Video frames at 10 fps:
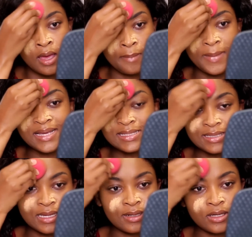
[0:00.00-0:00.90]
my
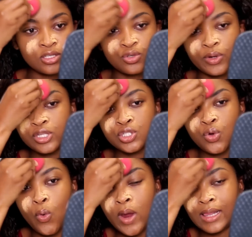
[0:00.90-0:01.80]
skin is going to
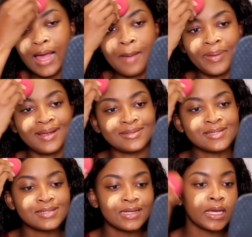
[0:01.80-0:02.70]
oil up and
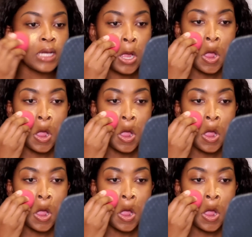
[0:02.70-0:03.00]
slick